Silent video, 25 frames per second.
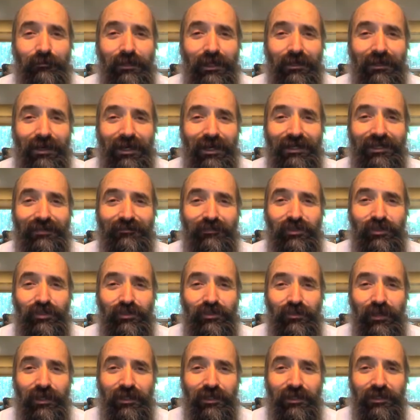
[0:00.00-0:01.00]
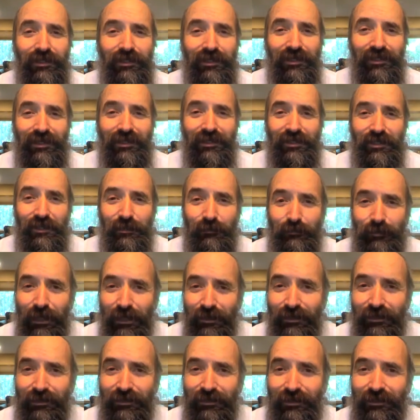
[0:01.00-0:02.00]
may God give you strength to
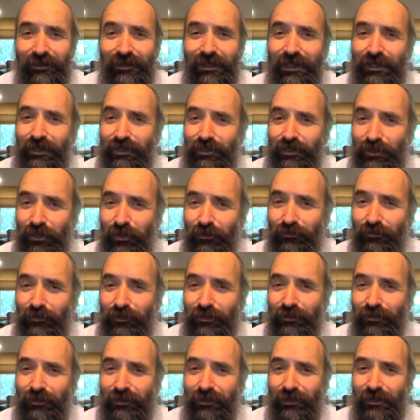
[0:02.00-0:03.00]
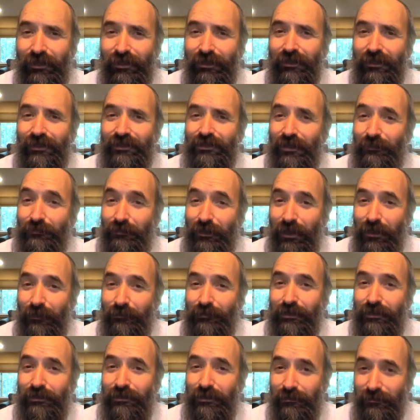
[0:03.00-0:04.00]
bend like the shofar.
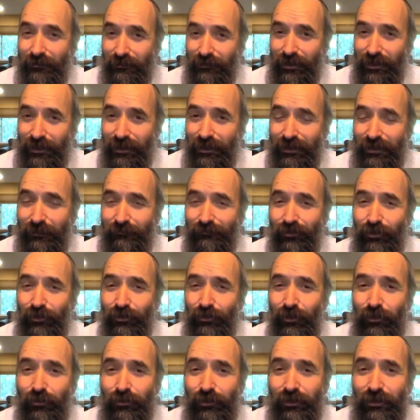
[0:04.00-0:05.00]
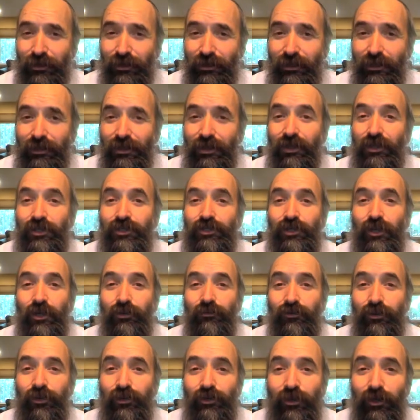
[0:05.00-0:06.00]
Sometimes, just as a footnote, a
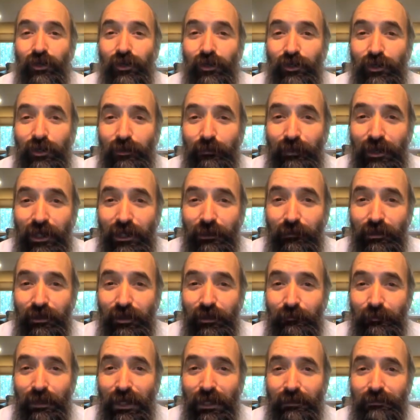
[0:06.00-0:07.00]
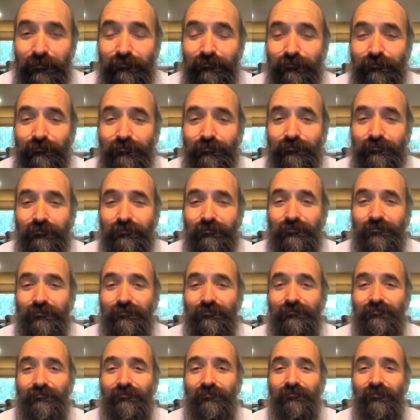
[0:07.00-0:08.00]
shofar, in order to be able to bend,
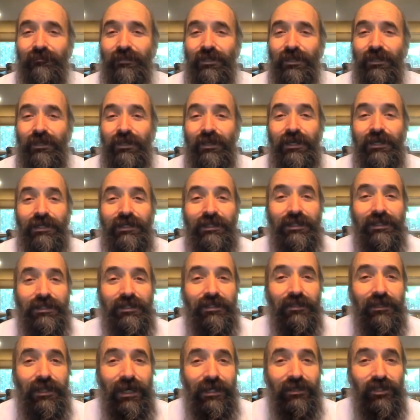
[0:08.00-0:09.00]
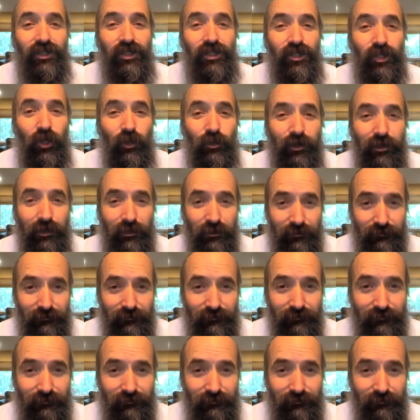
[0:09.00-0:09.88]
needs a lot of soaking,